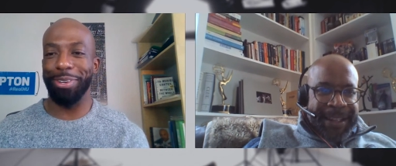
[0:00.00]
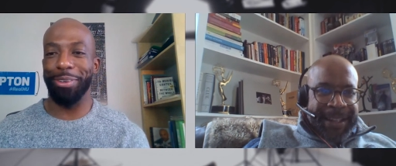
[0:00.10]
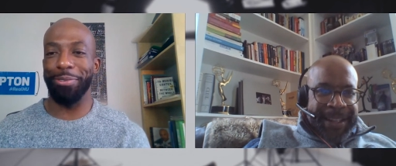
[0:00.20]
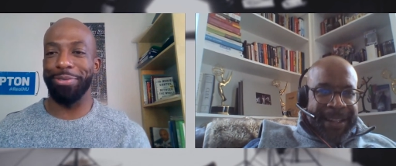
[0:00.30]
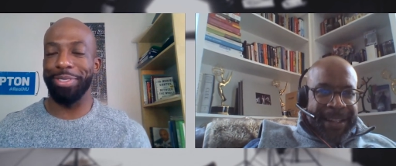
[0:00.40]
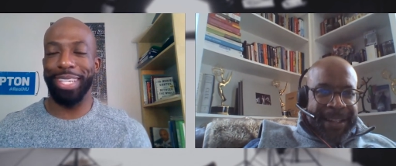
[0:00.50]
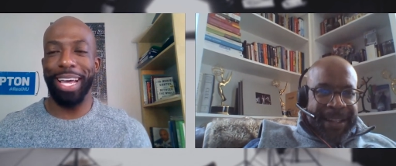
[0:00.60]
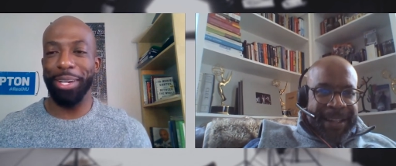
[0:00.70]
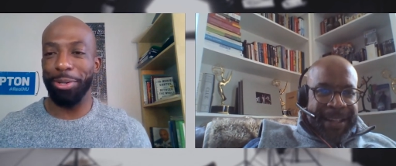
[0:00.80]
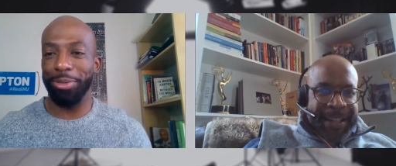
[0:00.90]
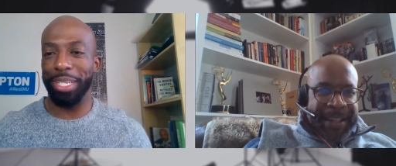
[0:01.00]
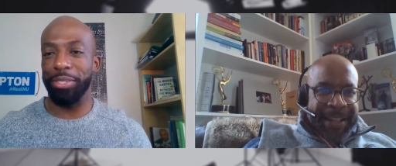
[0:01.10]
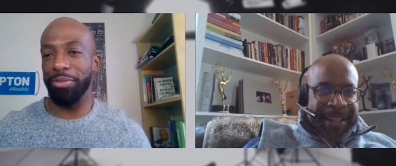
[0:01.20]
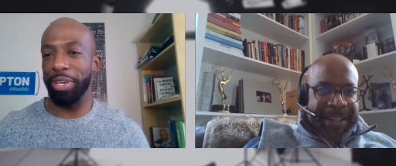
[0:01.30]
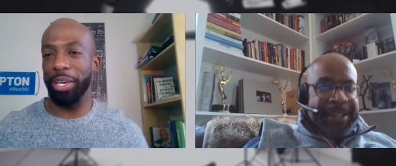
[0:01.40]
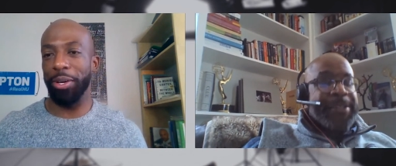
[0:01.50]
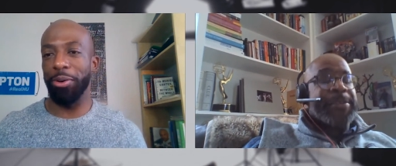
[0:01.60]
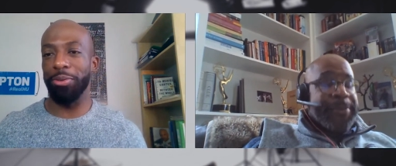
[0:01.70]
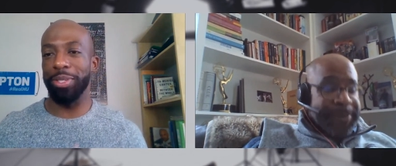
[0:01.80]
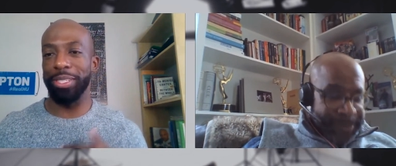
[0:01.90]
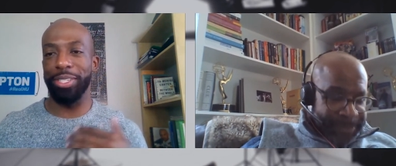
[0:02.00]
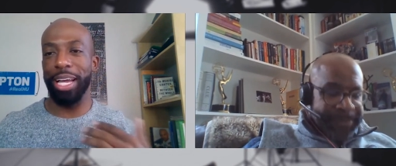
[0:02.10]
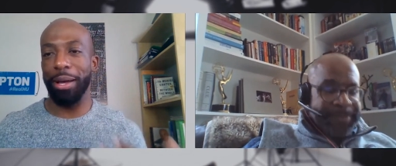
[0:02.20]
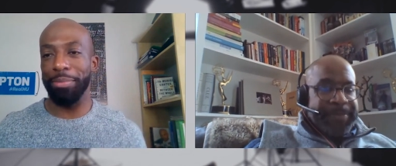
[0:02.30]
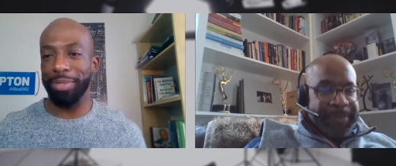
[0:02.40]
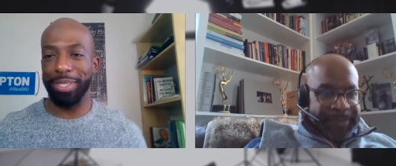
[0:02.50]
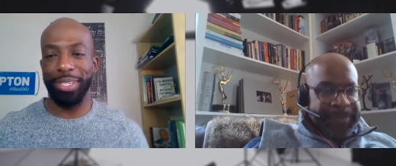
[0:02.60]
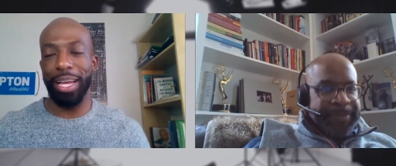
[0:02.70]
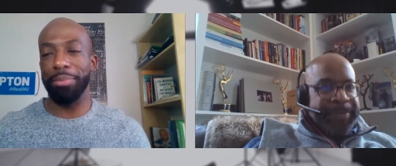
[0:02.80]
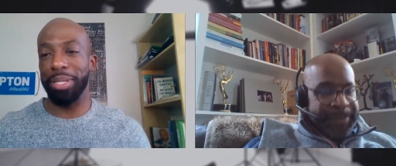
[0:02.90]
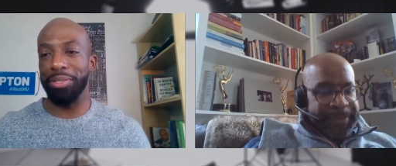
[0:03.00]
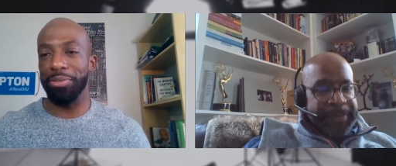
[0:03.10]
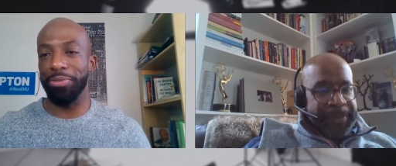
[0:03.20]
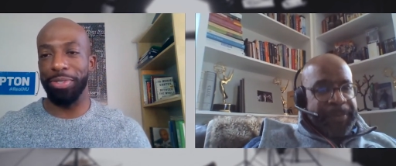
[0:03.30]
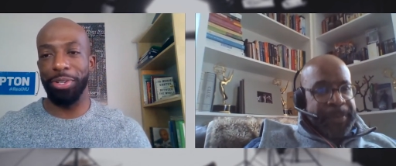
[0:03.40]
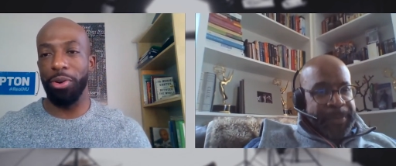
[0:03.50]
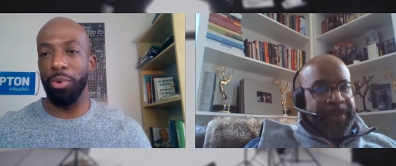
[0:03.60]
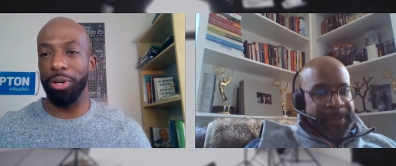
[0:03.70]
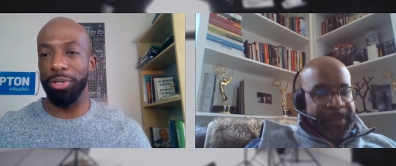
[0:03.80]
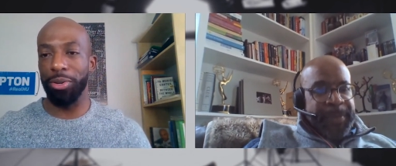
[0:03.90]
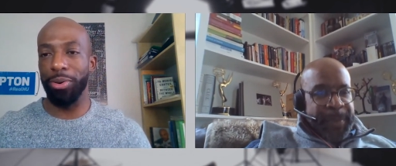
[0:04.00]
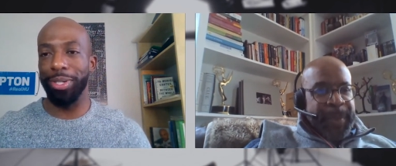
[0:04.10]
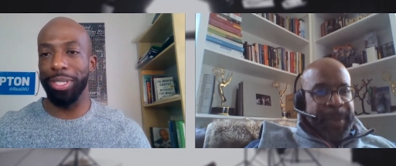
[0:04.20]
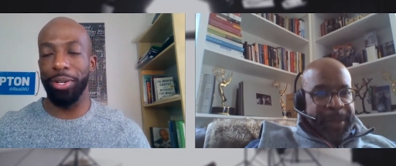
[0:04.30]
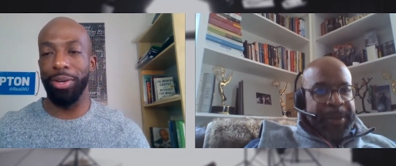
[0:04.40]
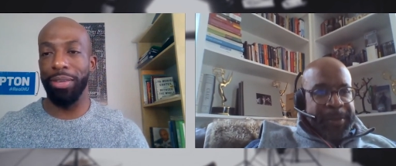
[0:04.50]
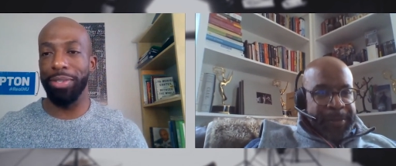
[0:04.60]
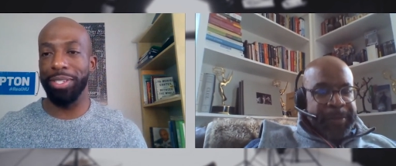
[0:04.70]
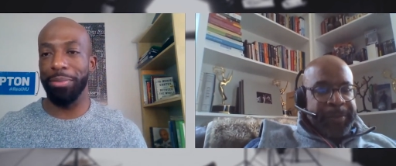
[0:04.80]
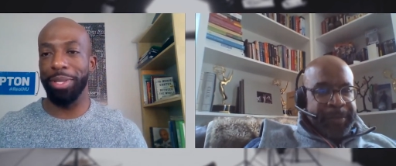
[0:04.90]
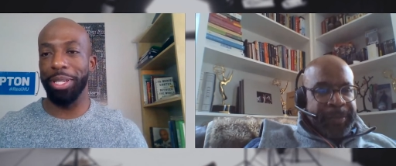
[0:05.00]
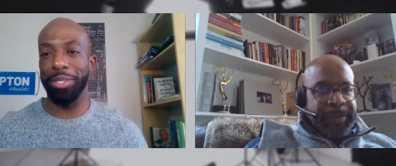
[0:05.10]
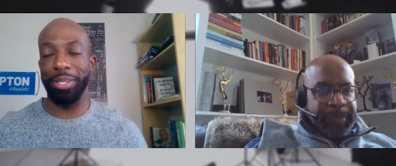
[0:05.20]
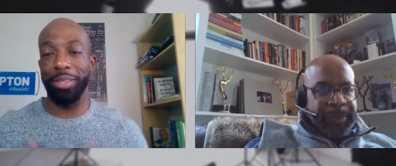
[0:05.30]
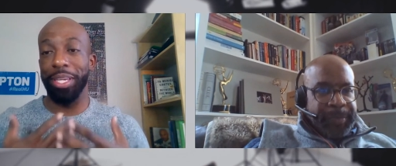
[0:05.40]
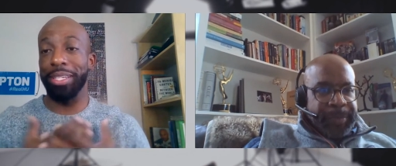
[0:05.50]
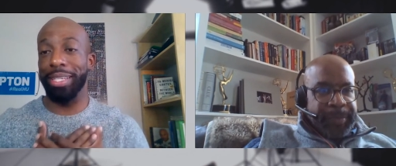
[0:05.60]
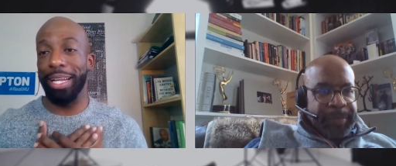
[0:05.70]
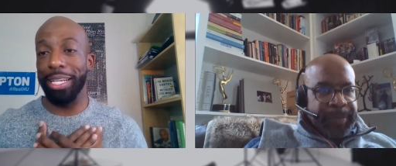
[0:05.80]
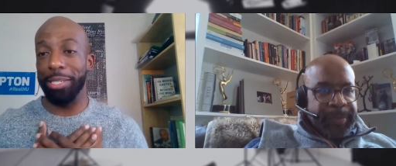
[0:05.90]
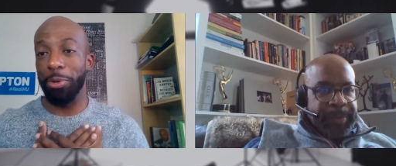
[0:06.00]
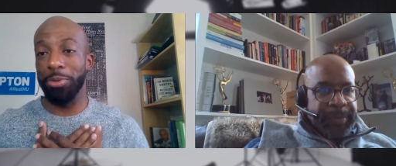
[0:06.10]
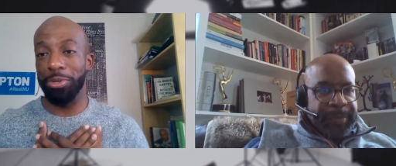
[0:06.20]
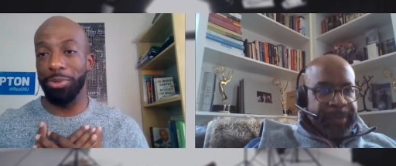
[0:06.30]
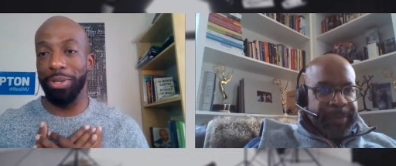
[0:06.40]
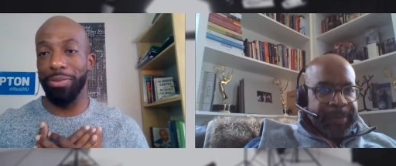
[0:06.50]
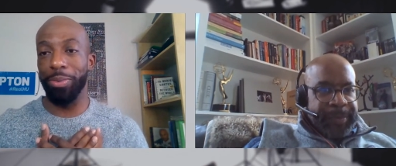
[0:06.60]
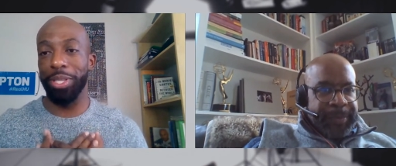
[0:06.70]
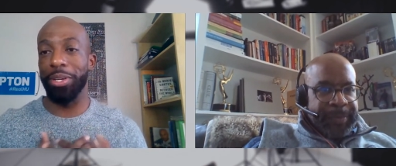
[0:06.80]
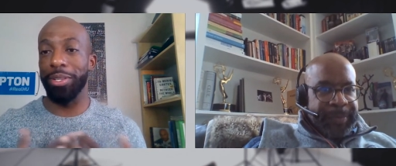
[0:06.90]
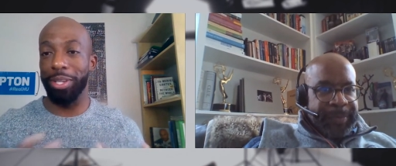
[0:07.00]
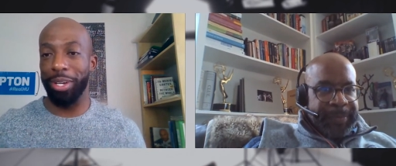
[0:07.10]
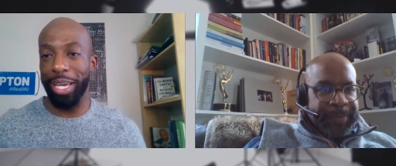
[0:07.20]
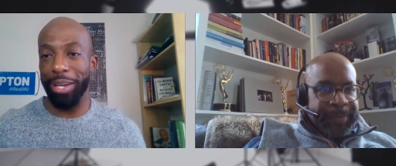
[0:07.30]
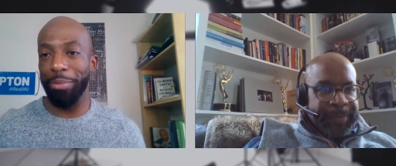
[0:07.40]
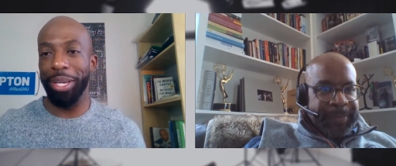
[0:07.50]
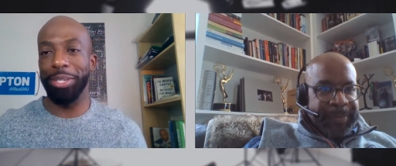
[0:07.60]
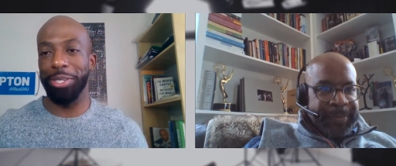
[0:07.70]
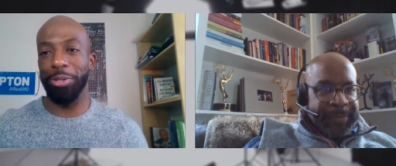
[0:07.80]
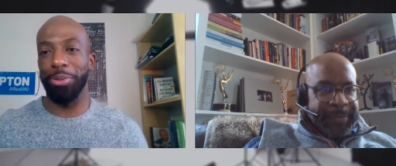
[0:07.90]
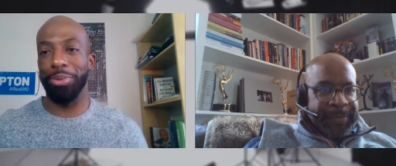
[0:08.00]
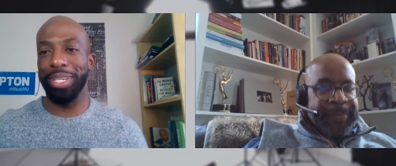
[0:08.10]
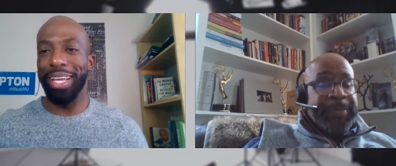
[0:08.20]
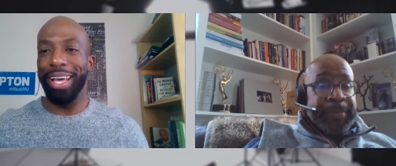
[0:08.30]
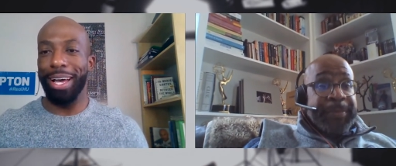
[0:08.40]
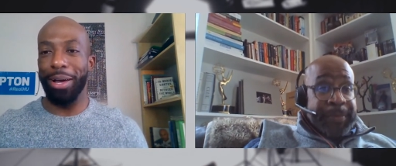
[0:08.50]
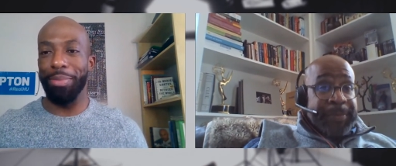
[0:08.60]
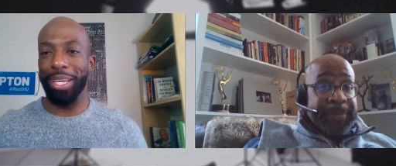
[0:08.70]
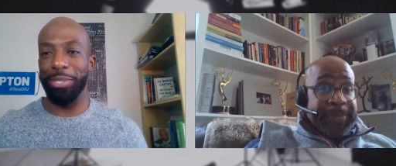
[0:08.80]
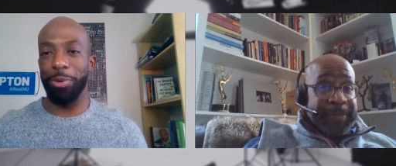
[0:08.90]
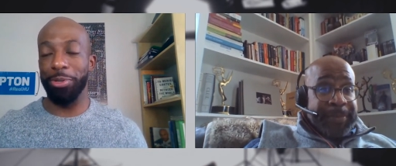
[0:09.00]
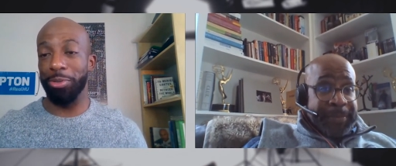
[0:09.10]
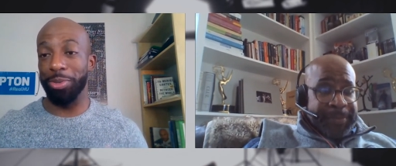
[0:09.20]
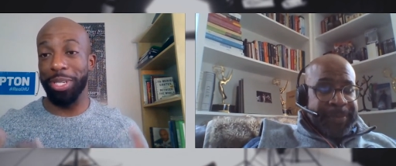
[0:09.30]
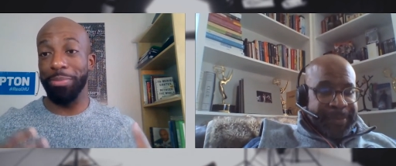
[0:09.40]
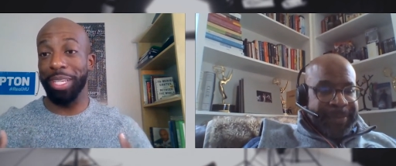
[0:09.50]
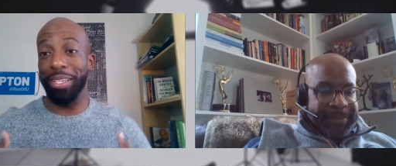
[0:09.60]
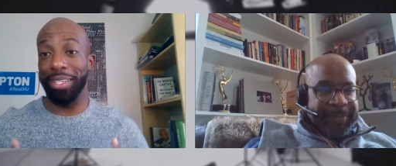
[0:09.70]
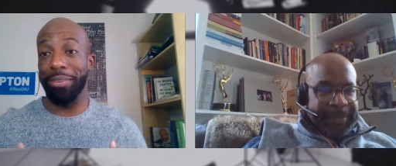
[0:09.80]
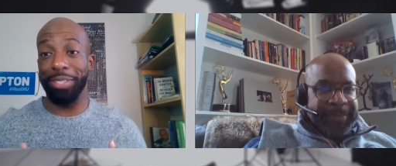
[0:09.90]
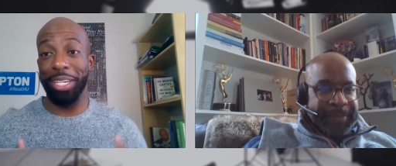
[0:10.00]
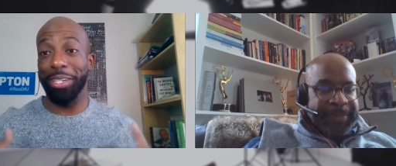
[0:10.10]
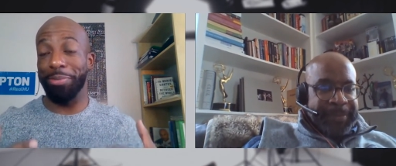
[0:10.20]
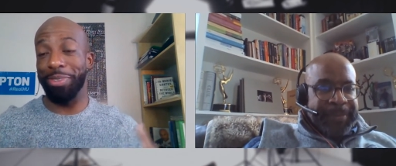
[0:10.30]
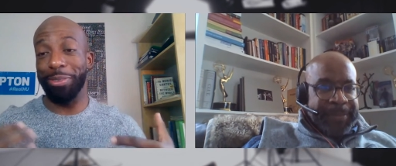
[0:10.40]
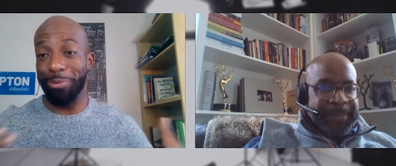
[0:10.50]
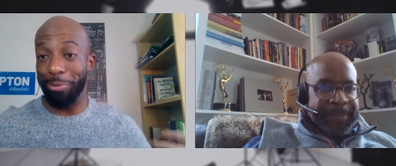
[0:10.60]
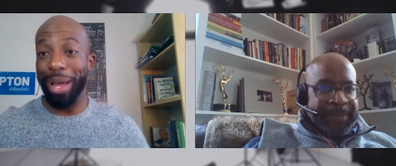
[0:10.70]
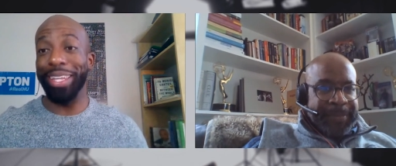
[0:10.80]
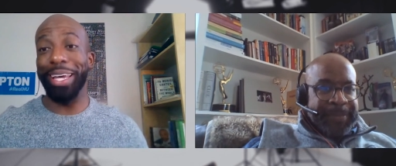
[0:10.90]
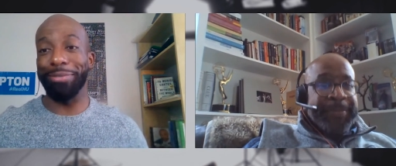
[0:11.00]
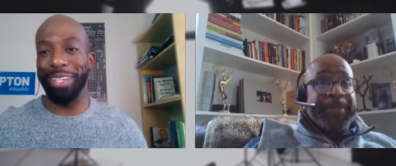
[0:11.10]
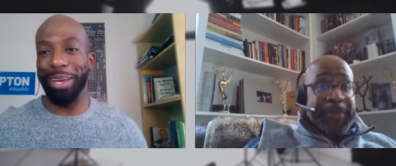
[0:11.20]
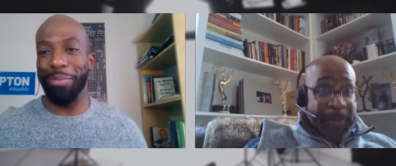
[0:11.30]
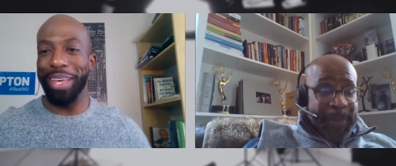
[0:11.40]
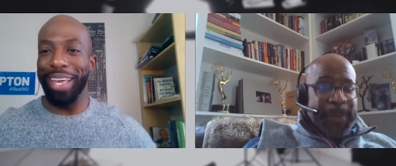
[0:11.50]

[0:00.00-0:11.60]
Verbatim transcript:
Speaker 1: of titles that you've held, jobs, mm. jobs that you've you know worked on. You know, even some of the, the things that I spoke to, even with the, the animated shows um, that spoke to some things that have changed me from my lifetime.